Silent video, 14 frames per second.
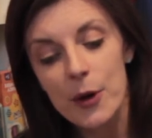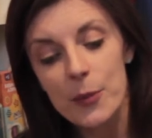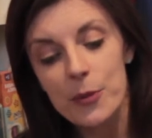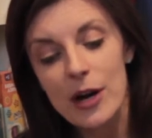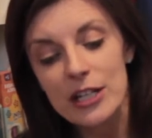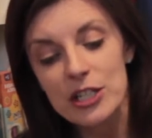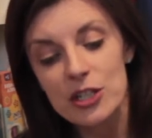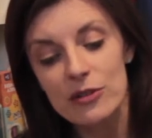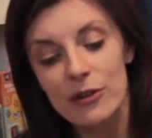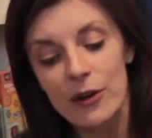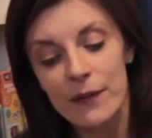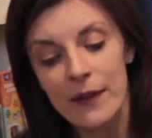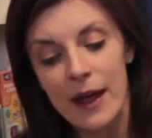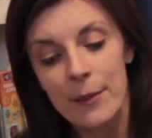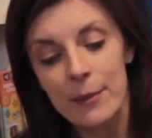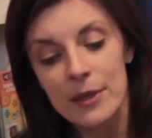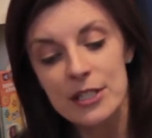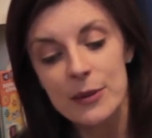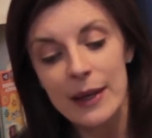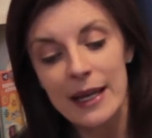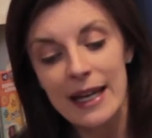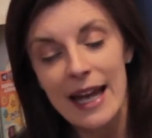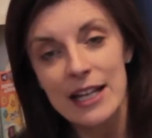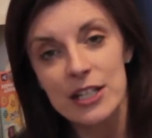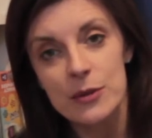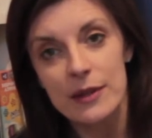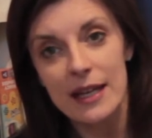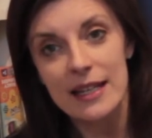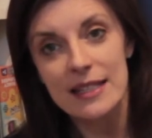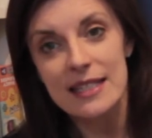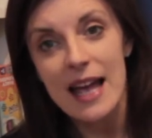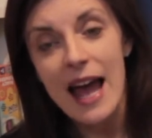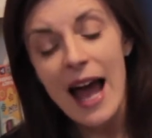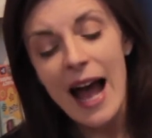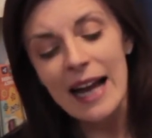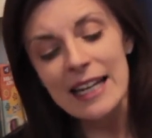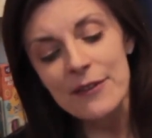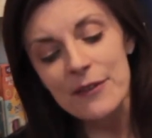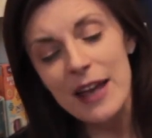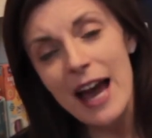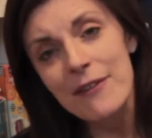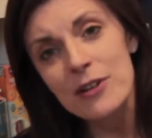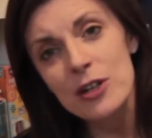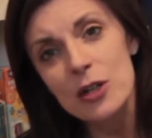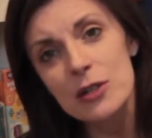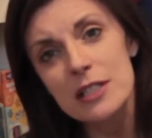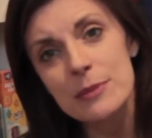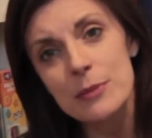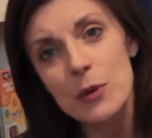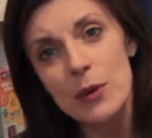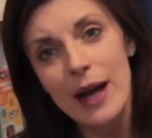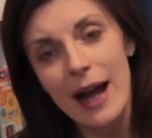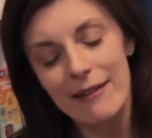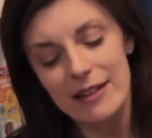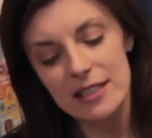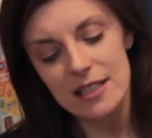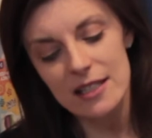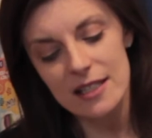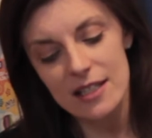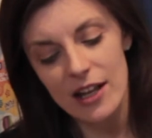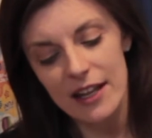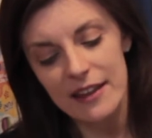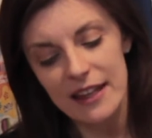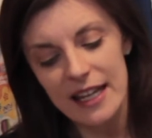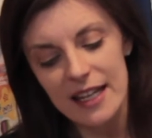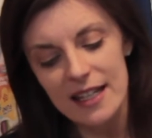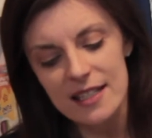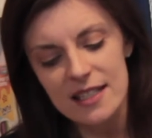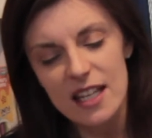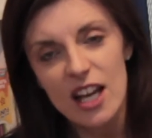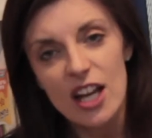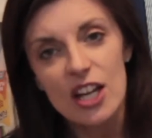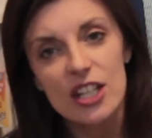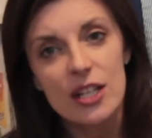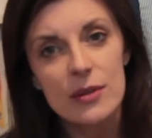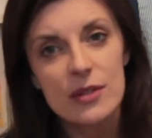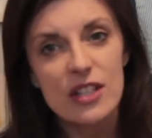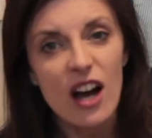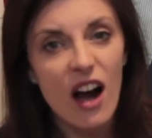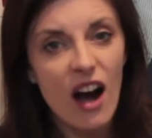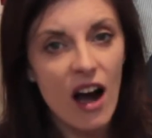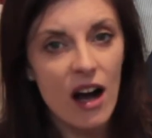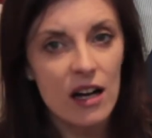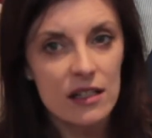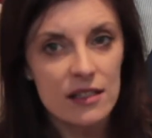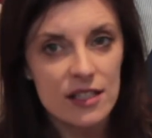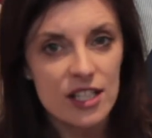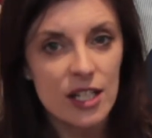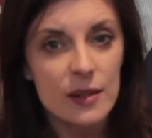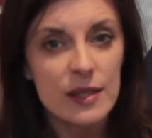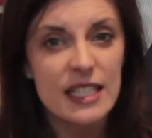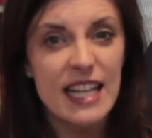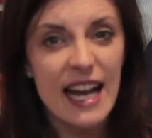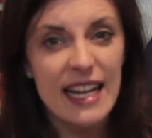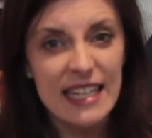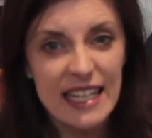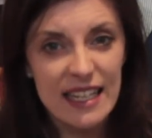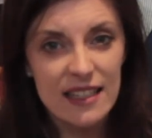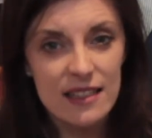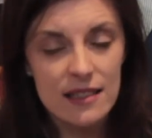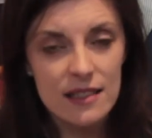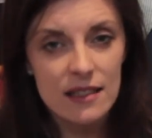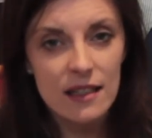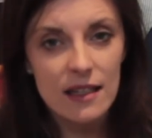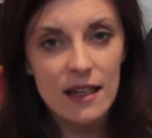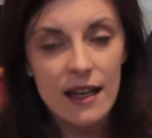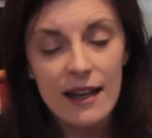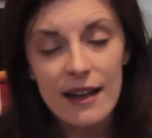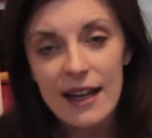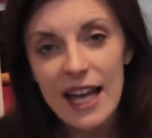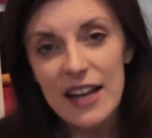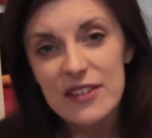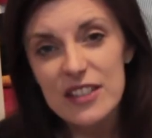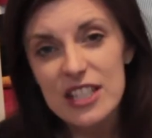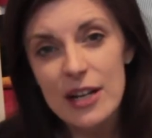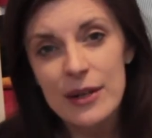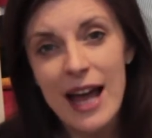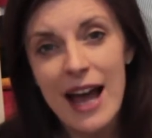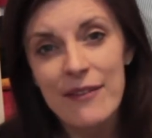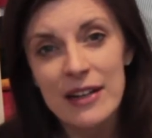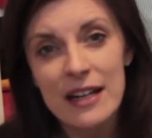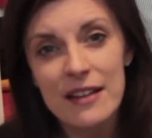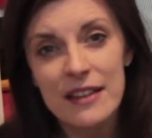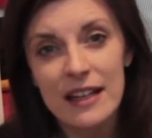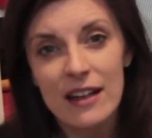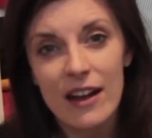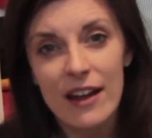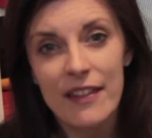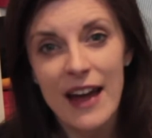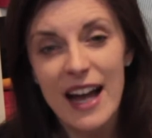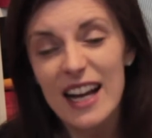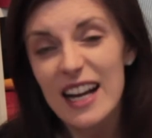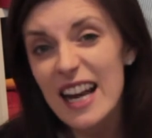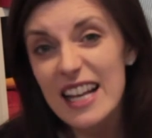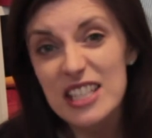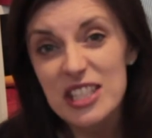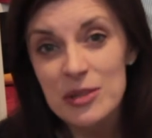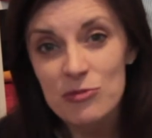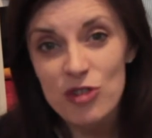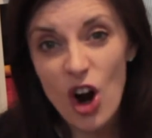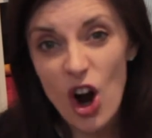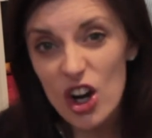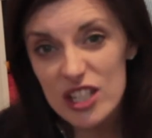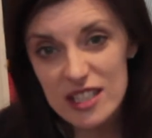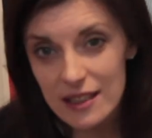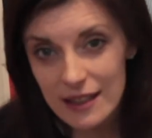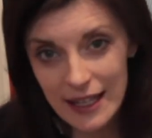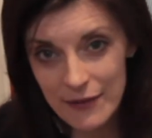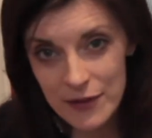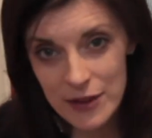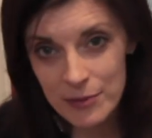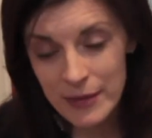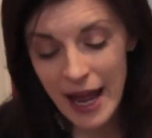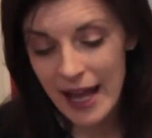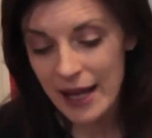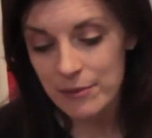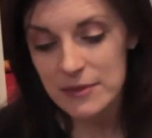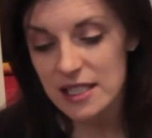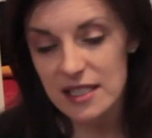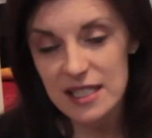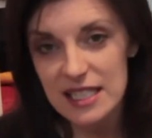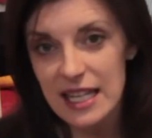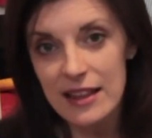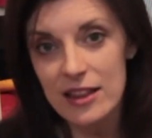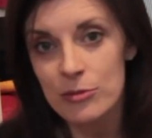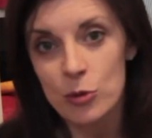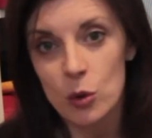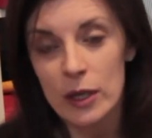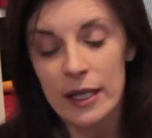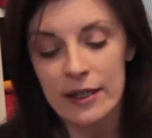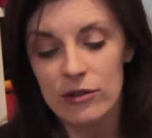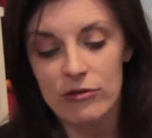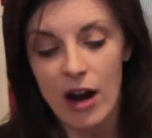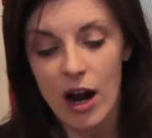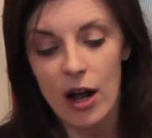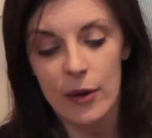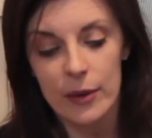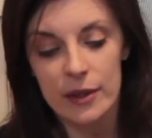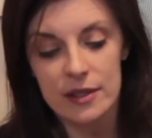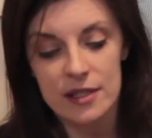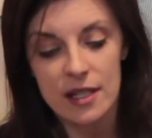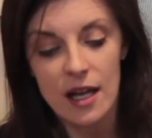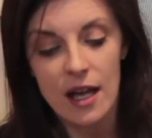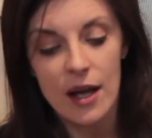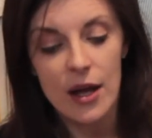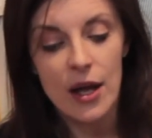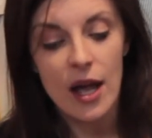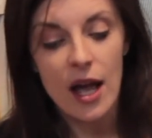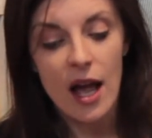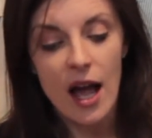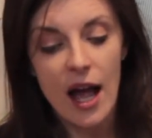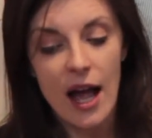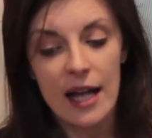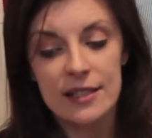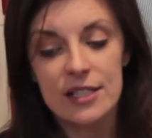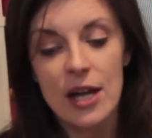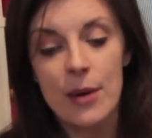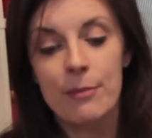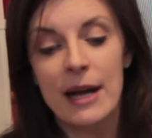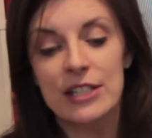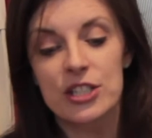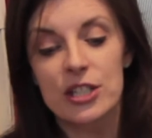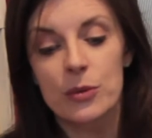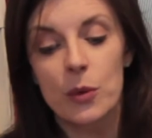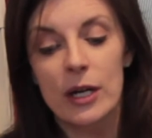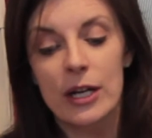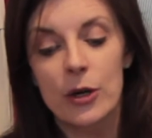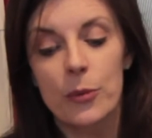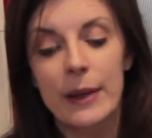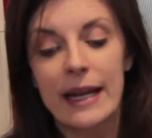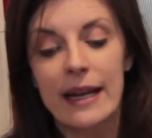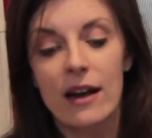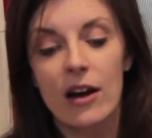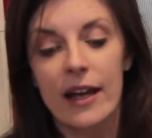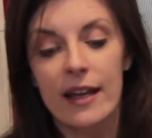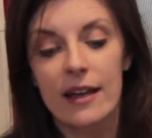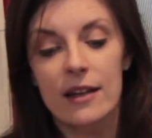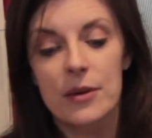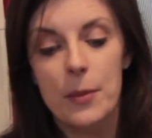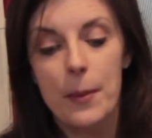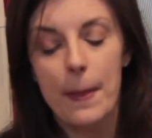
pressure on them to engage with it. And if you haven't got small characters like these, use cars, use teddies. If you don't have anything like that, collect some rocks and give them names and sit them all in a row and imagine what it will be like